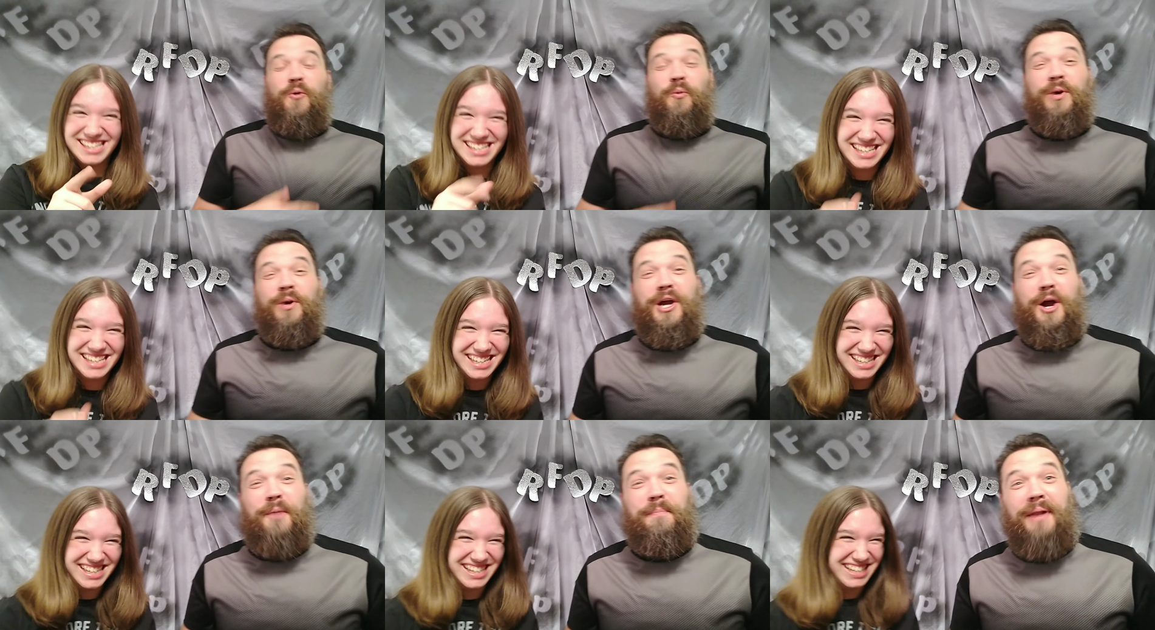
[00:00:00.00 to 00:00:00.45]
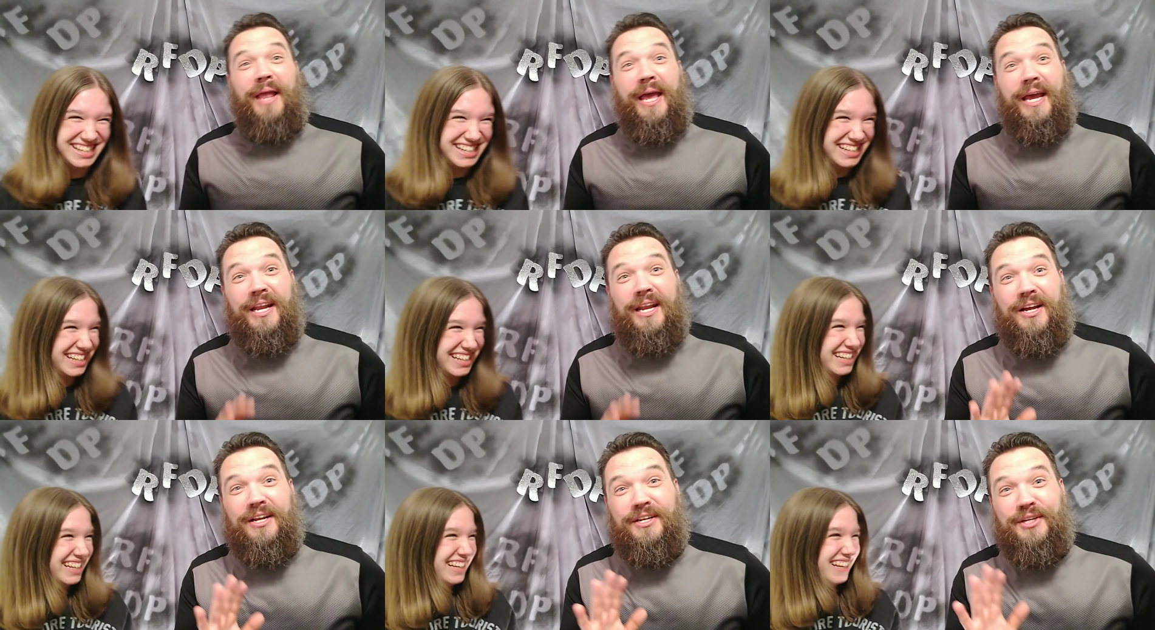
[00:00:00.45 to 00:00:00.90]
Speaker 1: We are
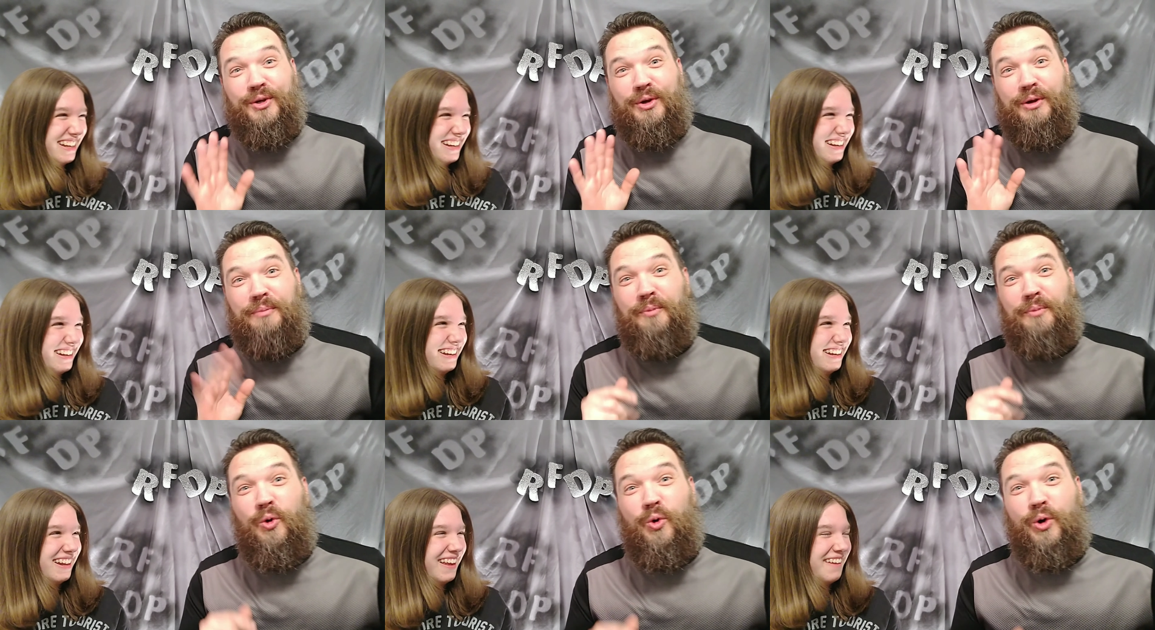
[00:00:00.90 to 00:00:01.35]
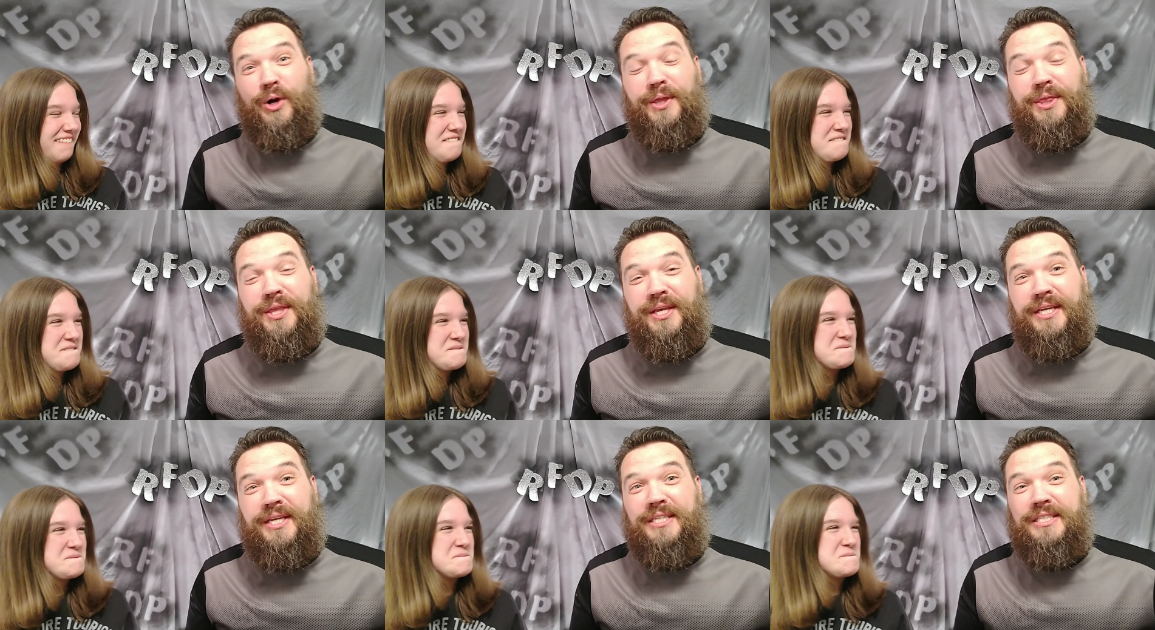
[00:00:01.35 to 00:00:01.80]
planning on doing more of
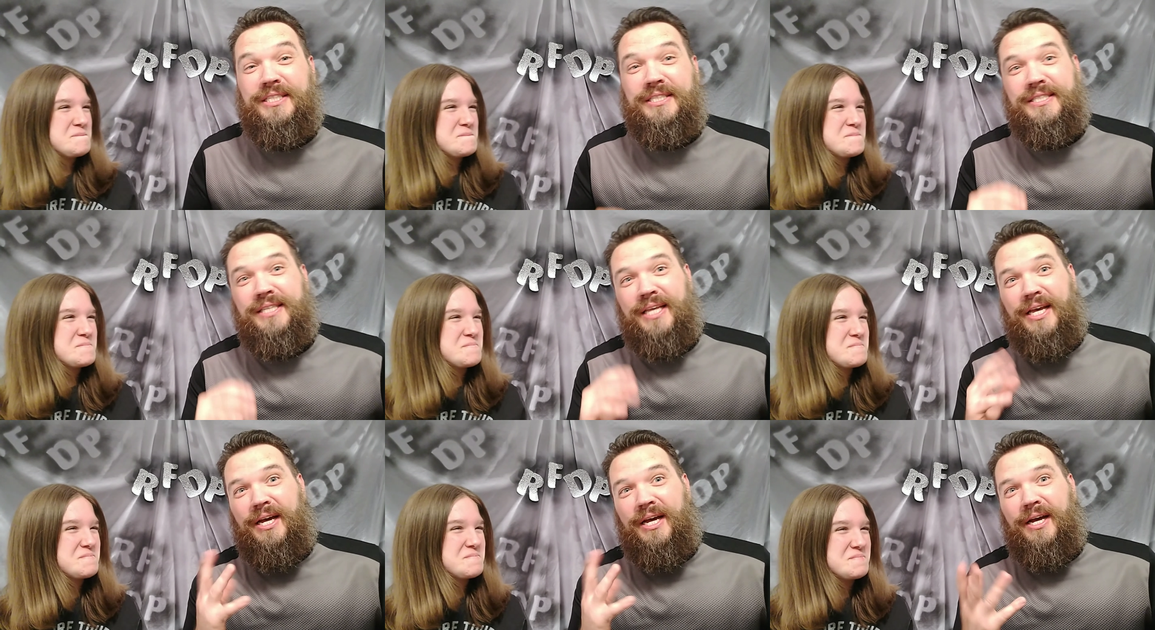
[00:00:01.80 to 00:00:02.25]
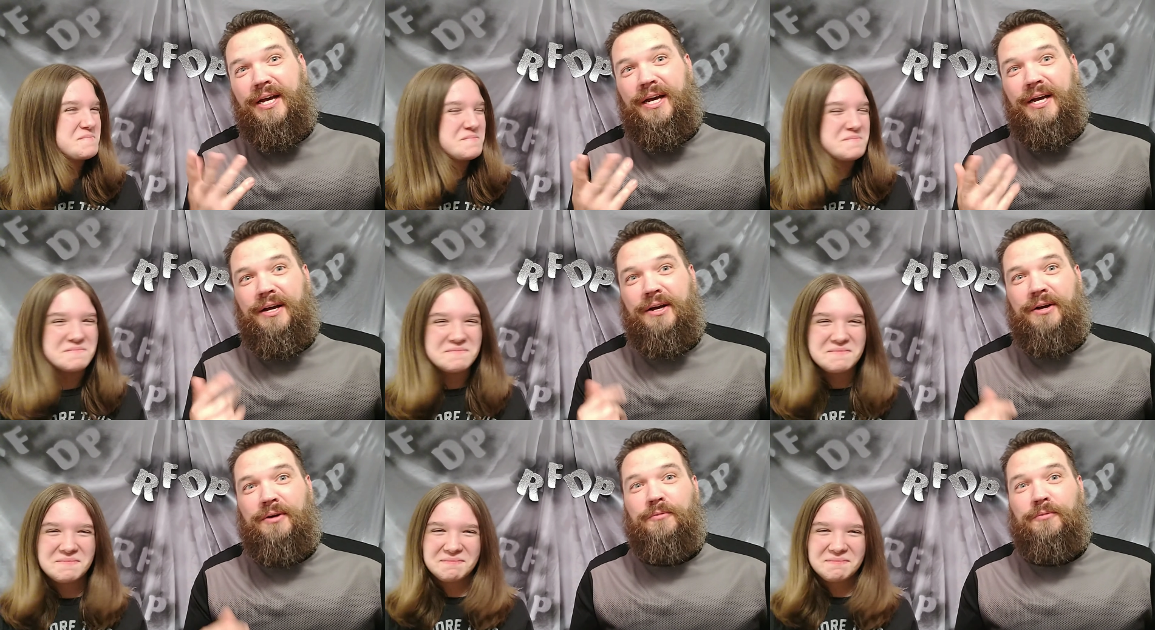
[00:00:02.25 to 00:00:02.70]
these.
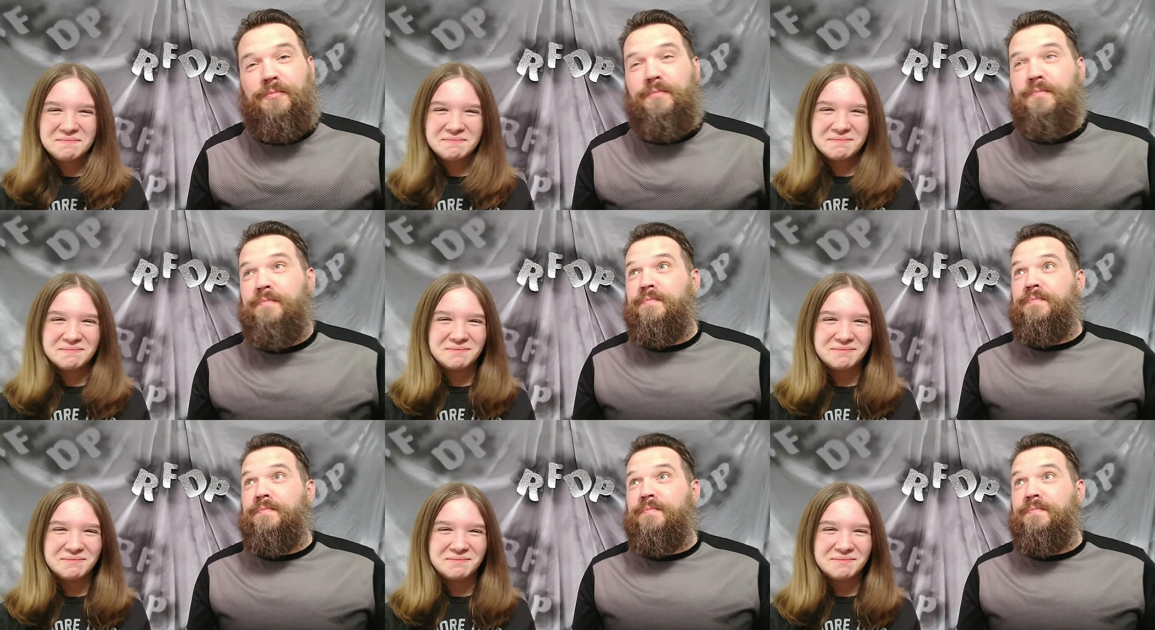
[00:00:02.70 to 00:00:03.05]
Uh...